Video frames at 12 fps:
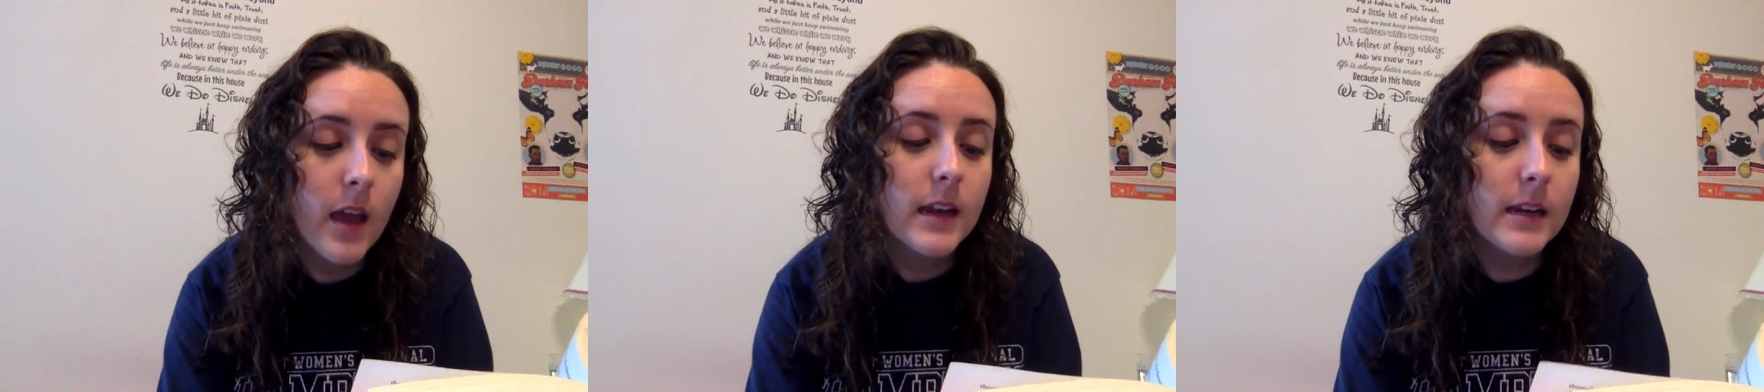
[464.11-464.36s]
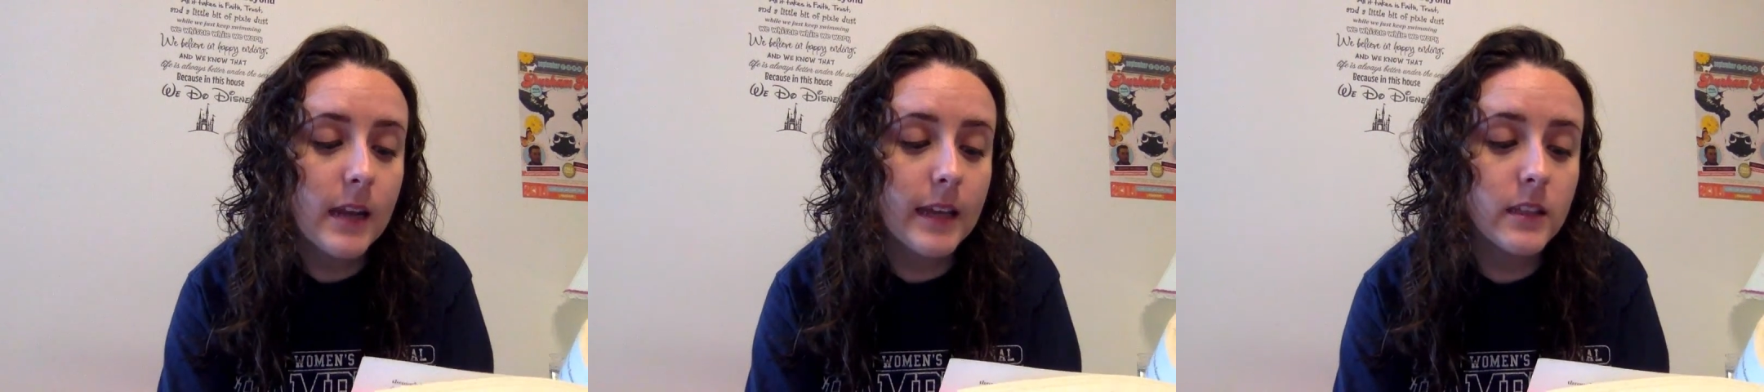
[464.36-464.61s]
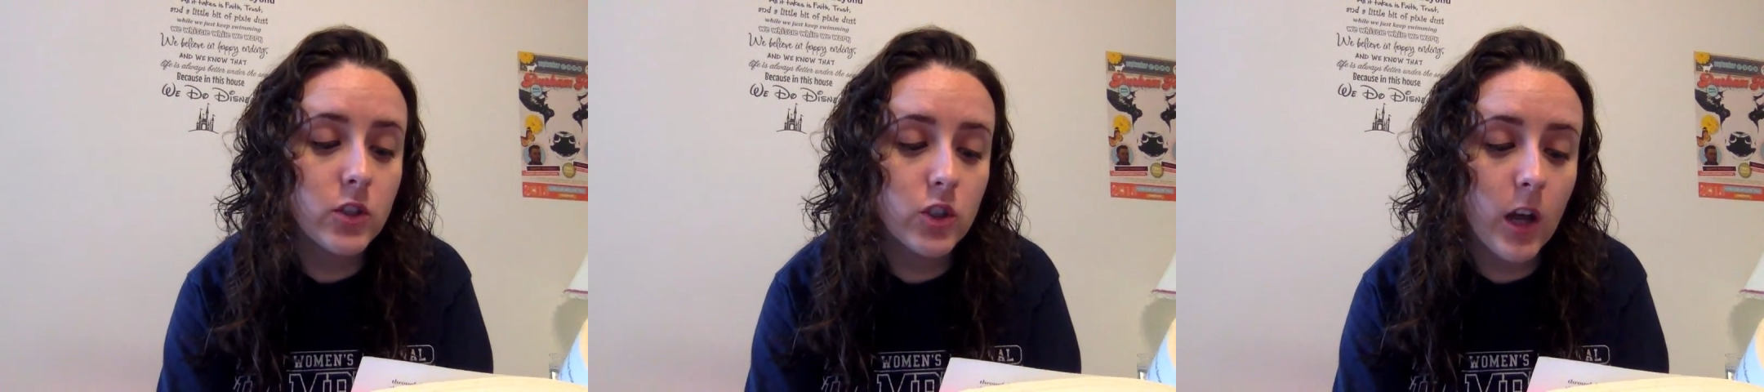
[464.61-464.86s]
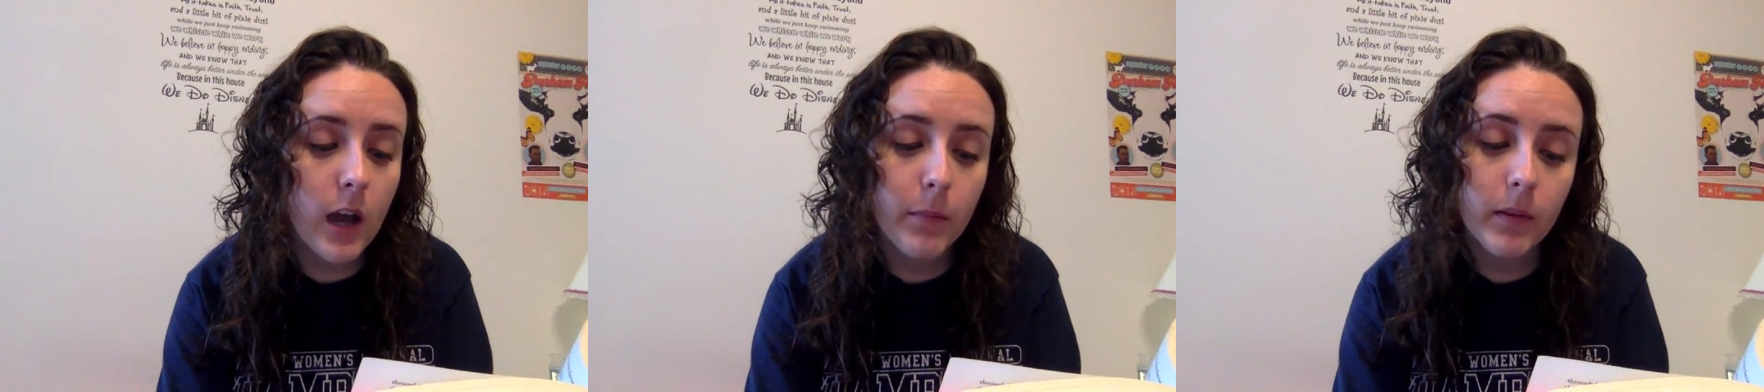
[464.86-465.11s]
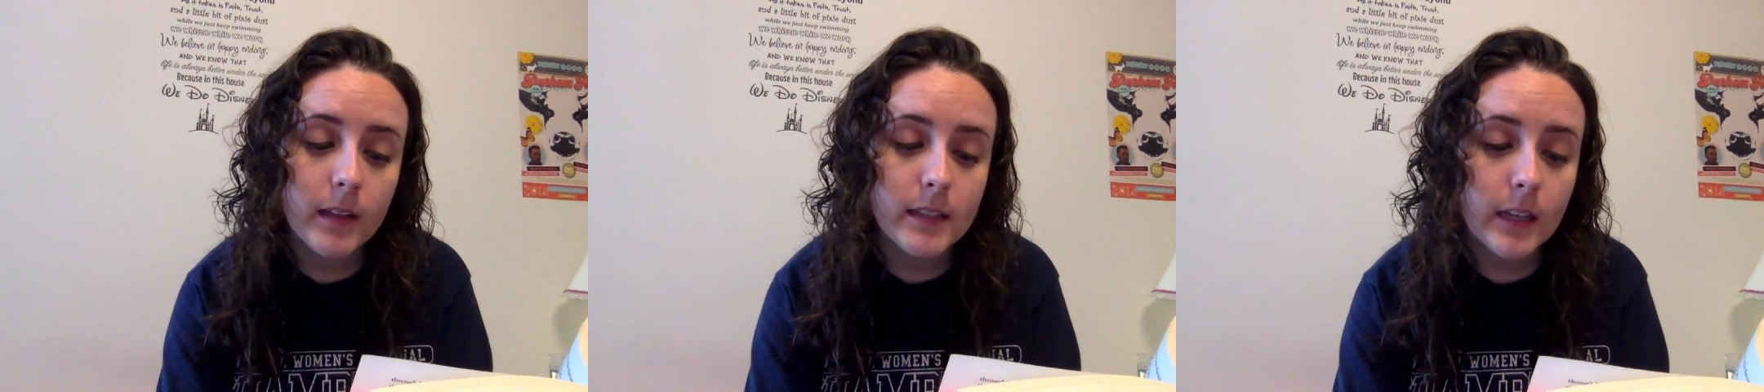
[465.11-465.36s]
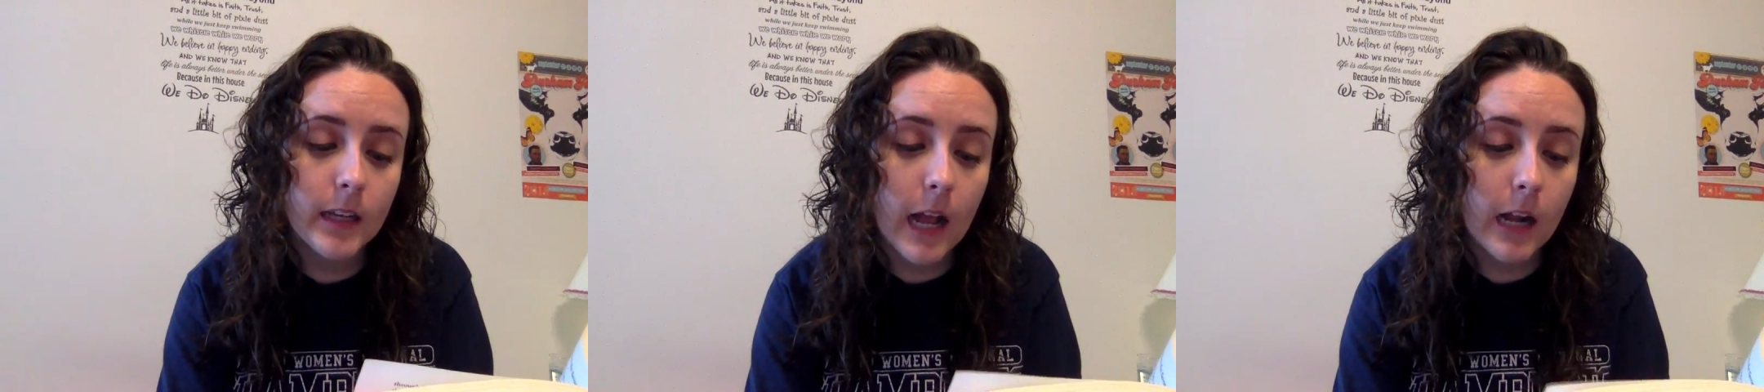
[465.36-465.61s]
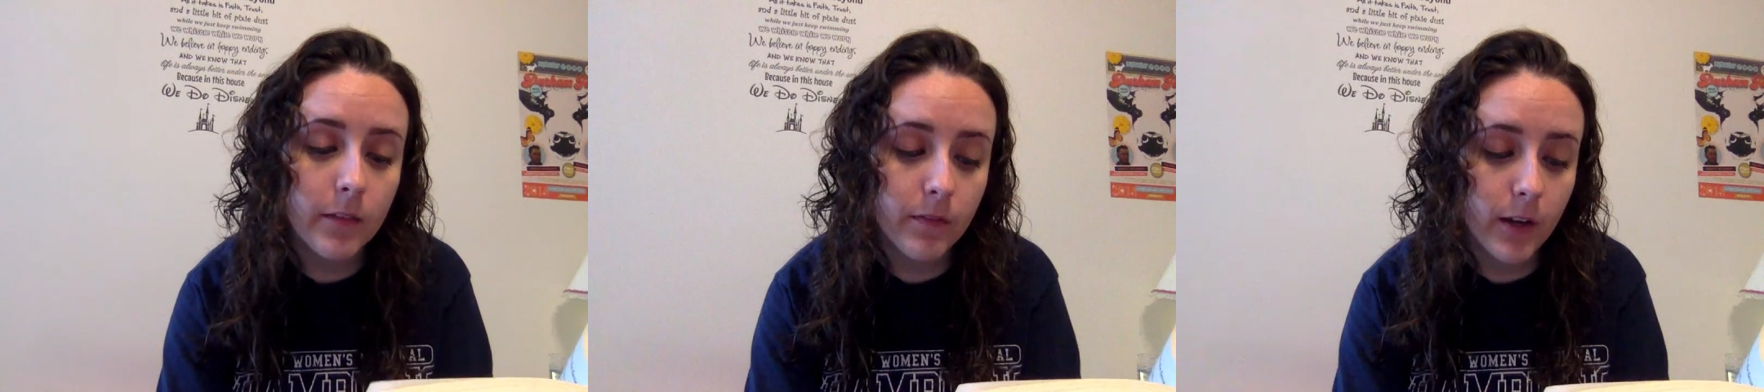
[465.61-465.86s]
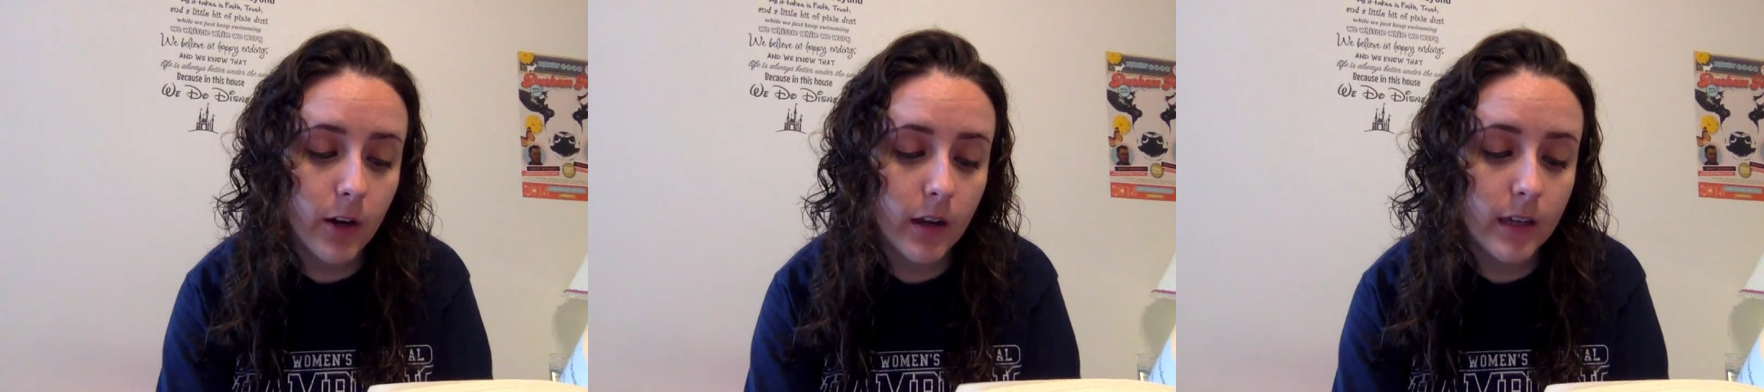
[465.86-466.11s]
"Nice job, but let's get out of
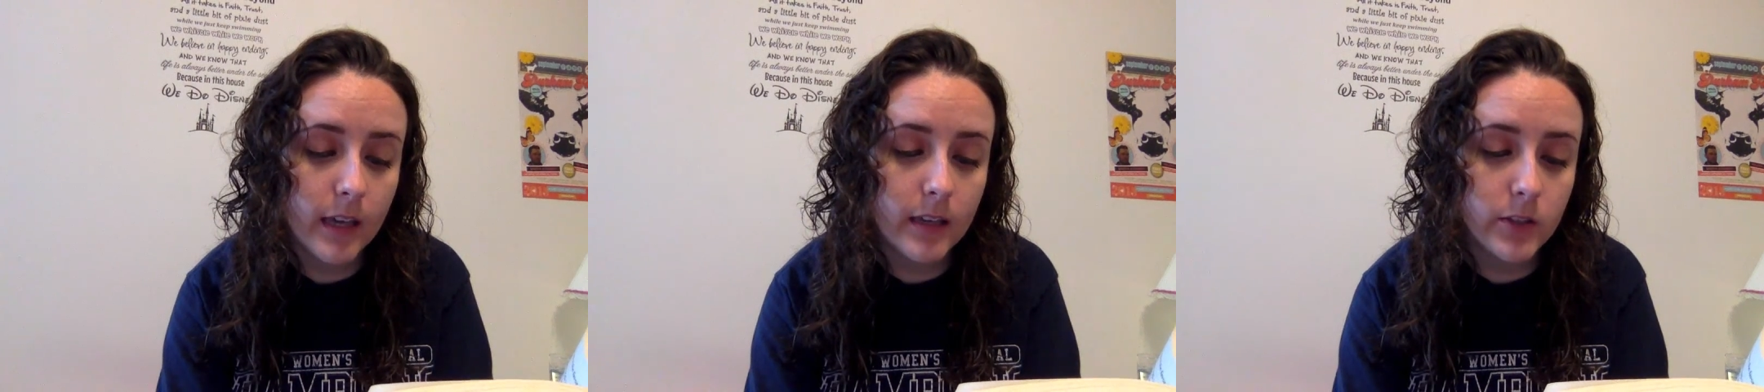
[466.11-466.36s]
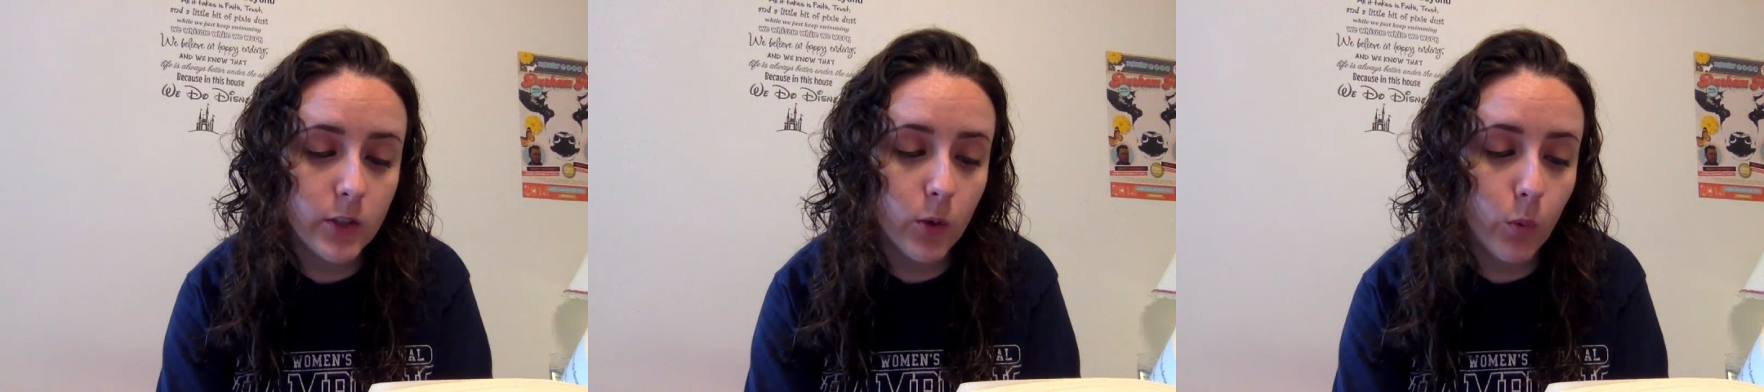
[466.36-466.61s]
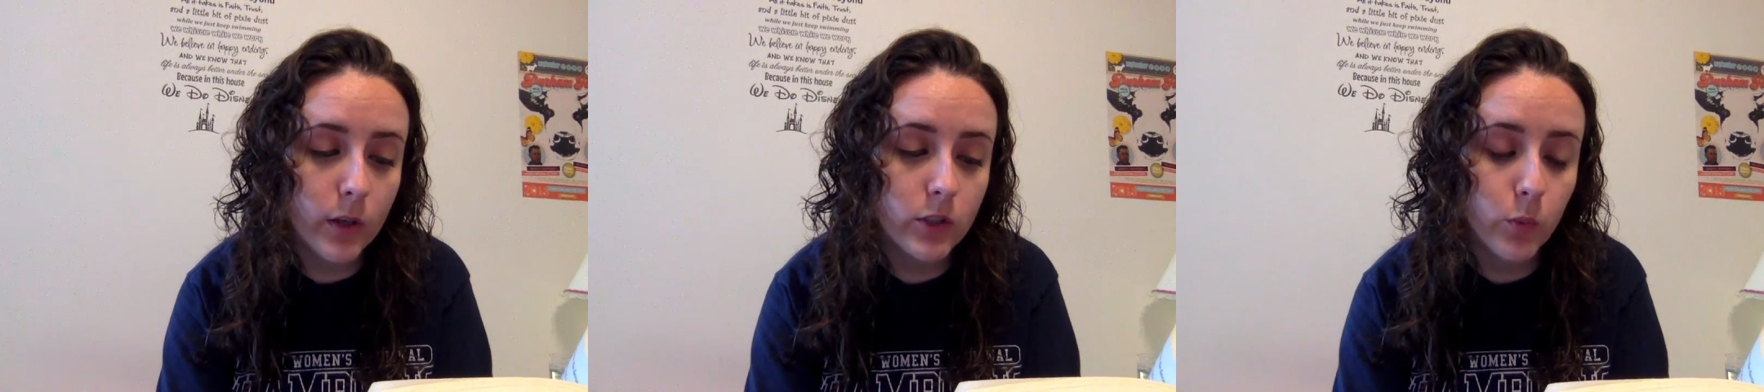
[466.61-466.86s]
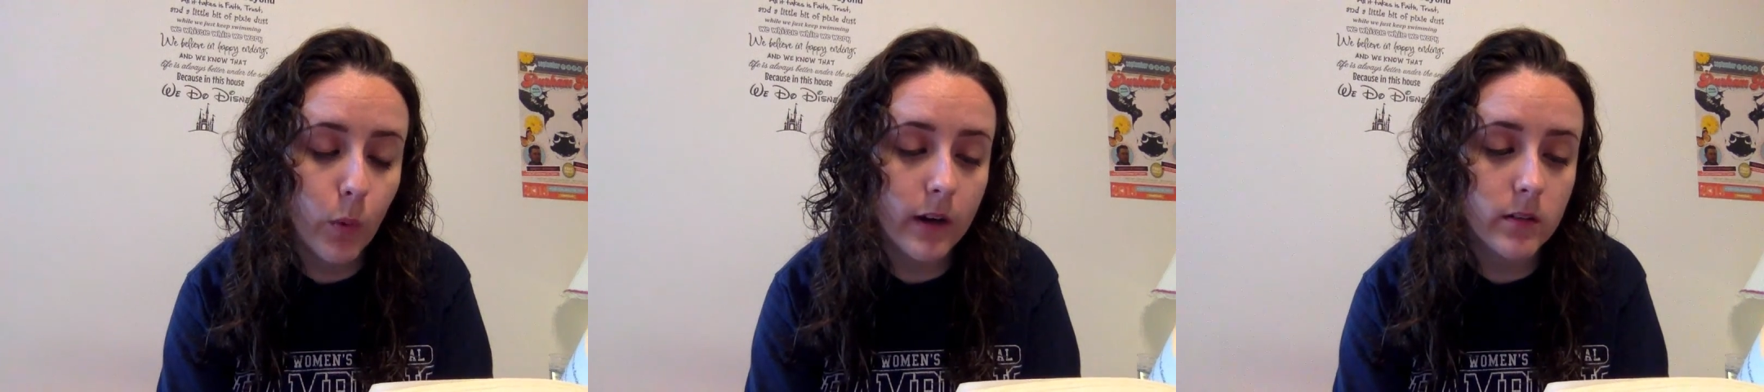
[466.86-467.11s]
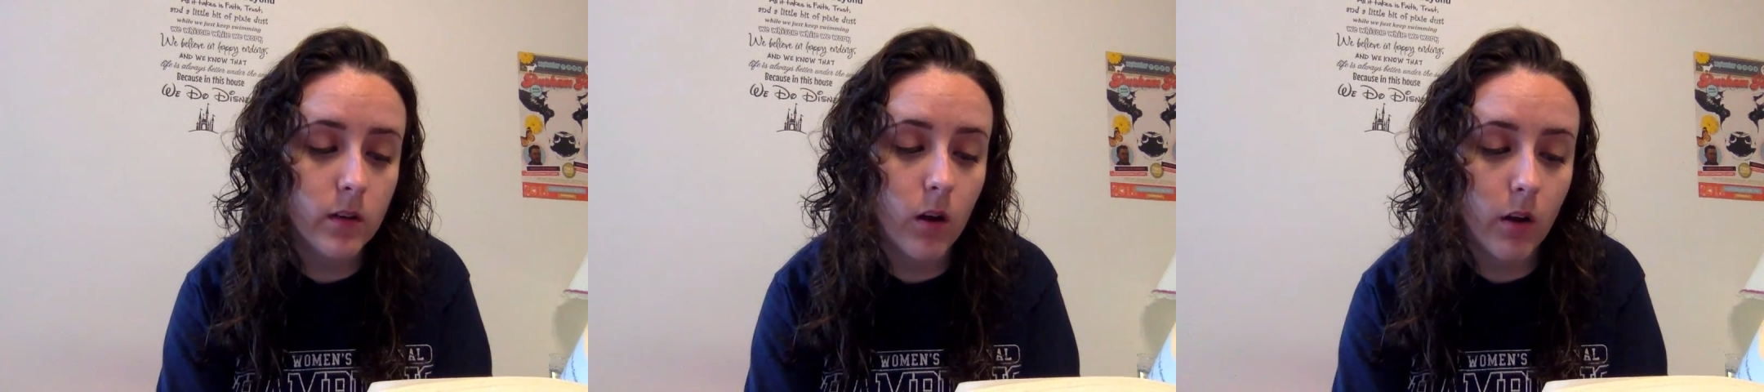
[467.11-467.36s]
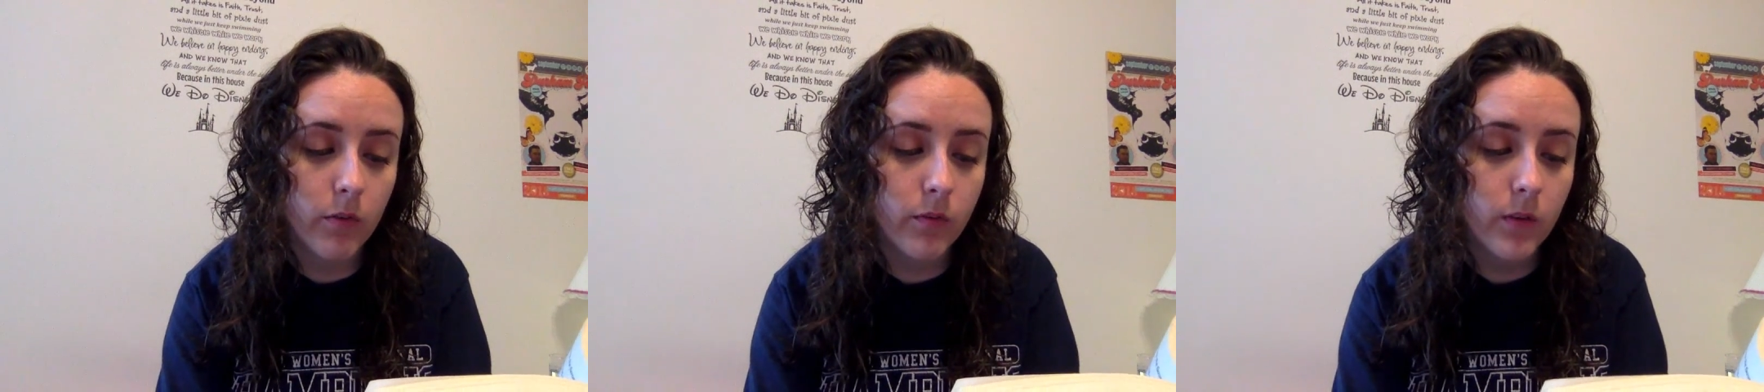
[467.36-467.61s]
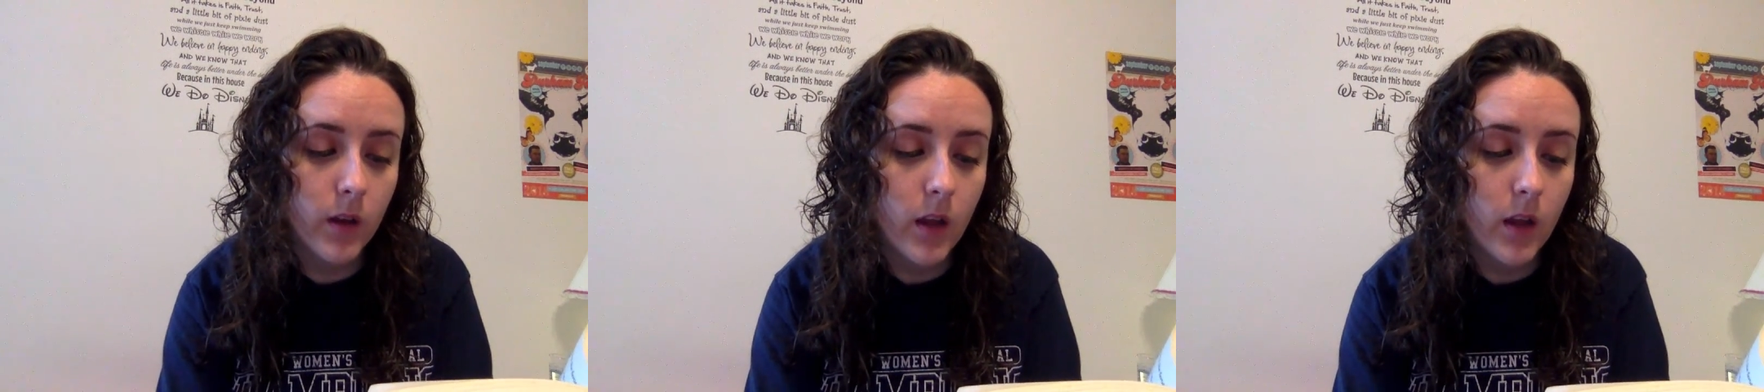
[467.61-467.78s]
here in case your wish wears off."